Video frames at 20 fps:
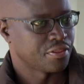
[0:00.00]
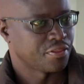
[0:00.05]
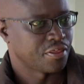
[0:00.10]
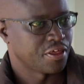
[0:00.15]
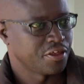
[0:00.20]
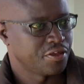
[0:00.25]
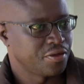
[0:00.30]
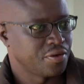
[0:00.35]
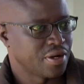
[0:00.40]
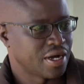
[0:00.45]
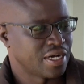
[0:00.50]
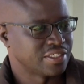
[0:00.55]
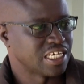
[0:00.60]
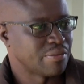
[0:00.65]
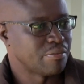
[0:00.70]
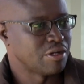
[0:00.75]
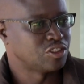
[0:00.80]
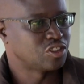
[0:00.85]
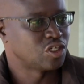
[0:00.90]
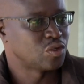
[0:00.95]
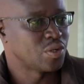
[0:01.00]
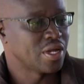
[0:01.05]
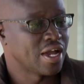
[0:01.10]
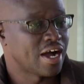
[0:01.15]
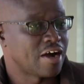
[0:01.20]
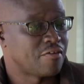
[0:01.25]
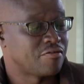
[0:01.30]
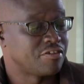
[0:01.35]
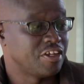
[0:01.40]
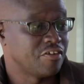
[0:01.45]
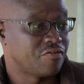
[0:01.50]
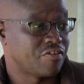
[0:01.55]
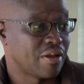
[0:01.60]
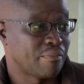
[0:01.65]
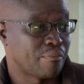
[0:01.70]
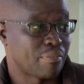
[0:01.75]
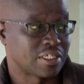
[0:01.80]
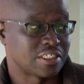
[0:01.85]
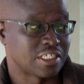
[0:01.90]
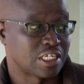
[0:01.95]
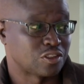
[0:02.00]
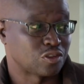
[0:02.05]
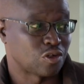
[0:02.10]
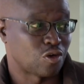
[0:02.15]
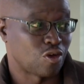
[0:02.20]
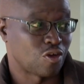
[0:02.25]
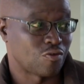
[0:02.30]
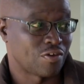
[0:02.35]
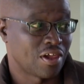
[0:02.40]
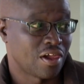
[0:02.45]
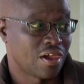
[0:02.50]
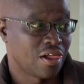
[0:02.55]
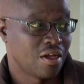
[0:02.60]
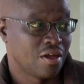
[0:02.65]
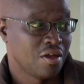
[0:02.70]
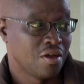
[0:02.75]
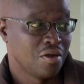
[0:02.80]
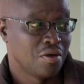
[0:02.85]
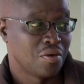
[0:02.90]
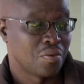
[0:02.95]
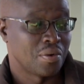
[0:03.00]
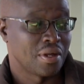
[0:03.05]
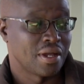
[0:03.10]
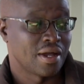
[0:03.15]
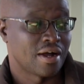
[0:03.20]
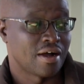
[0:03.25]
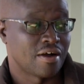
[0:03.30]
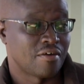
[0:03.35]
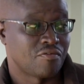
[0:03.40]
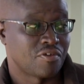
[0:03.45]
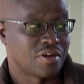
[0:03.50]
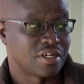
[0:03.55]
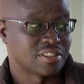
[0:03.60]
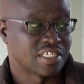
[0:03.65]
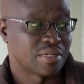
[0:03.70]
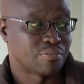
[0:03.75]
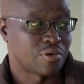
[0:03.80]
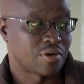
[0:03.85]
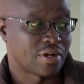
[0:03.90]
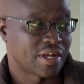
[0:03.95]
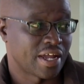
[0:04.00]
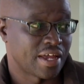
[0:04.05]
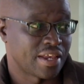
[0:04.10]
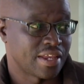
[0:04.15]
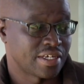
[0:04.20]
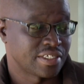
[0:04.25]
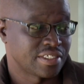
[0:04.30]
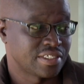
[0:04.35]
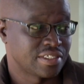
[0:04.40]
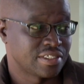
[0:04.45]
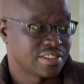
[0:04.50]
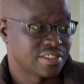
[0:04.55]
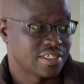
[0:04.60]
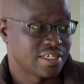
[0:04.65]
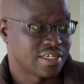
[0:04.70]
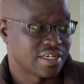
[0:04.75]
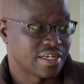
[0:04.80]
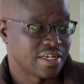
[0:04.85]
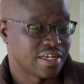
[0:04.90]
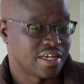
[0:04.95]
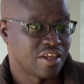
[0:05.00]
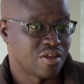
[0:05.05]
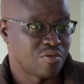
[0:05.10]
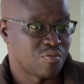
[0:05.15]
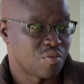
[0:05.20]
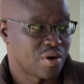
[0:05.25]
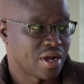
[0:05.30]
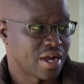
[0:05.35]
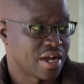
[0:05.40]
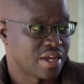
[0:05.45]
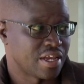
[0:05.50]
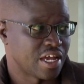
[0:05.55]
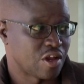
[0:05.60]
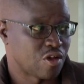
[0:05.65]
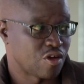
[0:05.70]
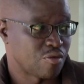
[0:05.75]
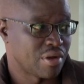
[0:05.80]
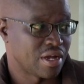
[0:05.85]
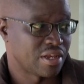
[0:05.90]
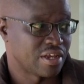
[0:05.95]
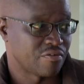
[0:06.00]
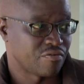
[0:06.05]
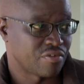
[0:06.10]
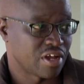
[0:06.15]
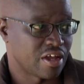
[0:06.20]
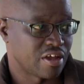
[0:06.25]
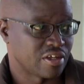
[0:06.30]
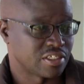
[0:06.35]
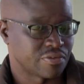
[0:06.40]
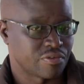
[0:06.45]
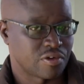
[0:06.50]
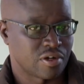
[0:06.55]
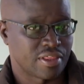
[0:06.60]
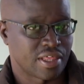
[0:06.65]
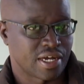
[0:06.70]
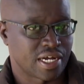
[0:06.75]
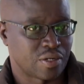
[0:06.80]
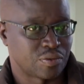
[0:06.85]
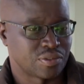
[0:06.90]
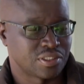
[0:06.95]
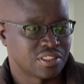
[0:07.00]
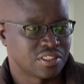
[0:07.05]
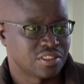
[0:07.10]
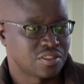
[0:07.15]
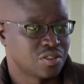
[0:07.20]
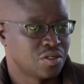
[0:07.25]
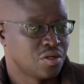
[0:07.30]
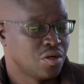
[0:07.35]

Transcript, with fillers: Thank you. As I mentioned, we have different partners all over. We have, for example, Kendat in Mwea, Nairobi, and several other counties.